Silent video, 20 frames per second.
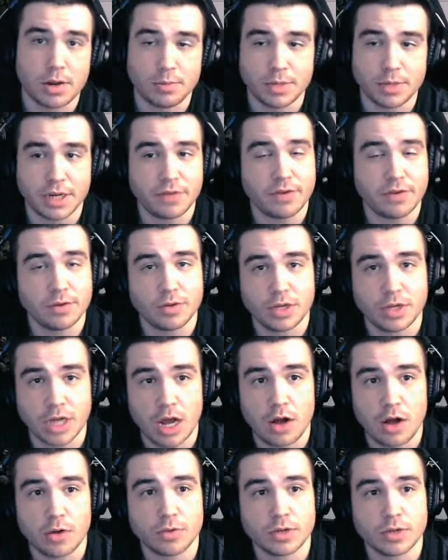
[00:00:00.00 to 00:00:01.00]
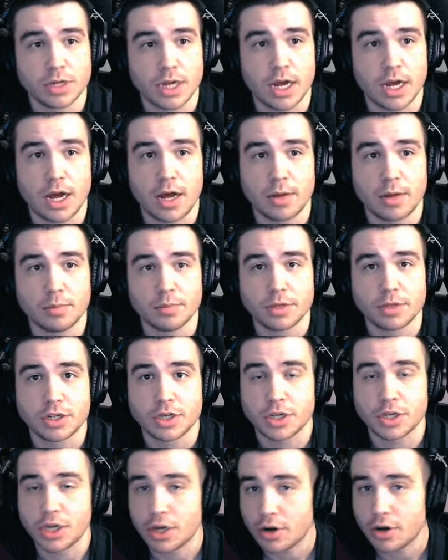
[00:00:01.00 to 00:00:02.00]
But if you don't,
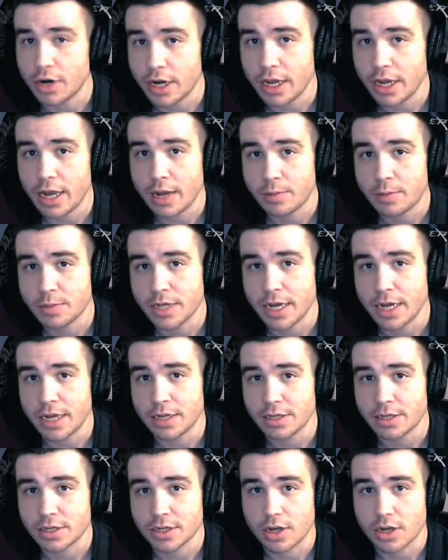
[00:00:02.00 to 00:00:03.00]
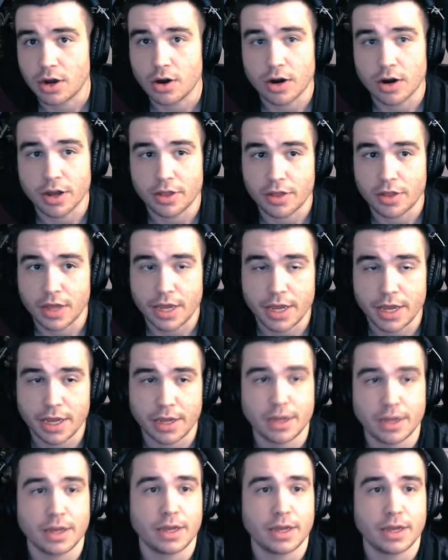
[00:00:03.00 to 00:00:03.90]
security updates are a thing.